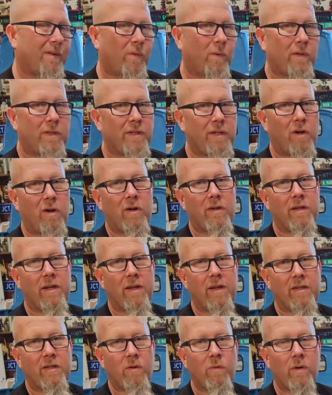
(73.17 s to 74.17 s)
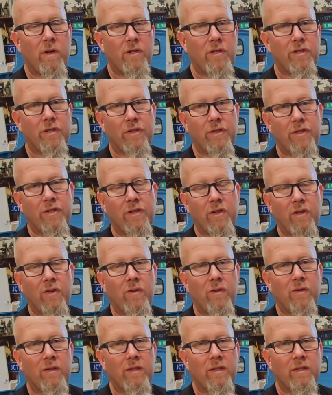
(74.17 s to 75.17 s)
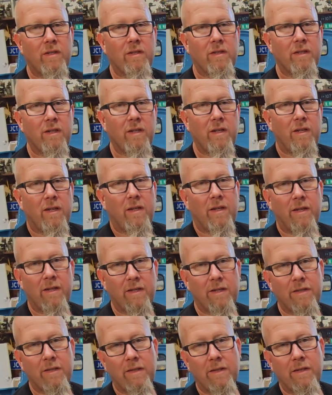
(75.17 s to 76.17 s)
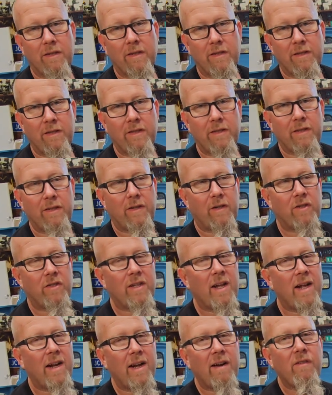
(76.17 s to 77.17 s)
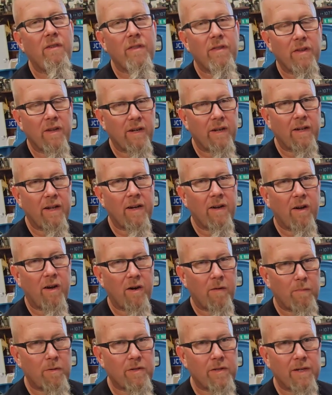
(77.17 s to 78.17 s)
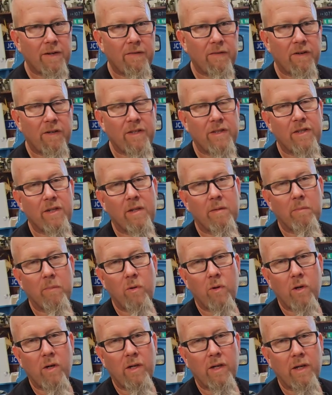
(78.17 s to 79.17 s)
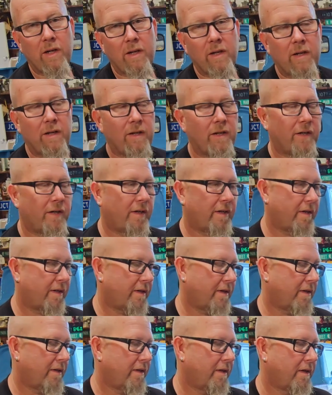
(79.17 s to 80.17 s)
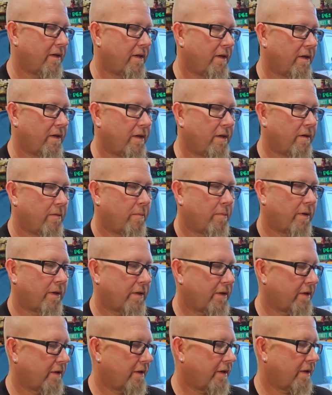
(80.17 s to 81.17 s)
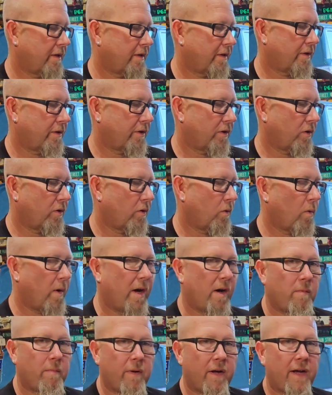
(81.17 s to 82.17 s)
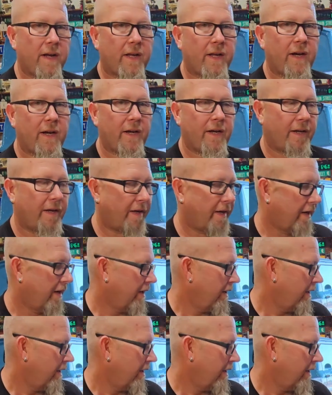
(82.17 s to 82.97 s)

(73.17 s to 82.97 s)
what does it hurt to ask questions? It's easy, and there's not everything, not 100% everything's in the book. But so a while back, I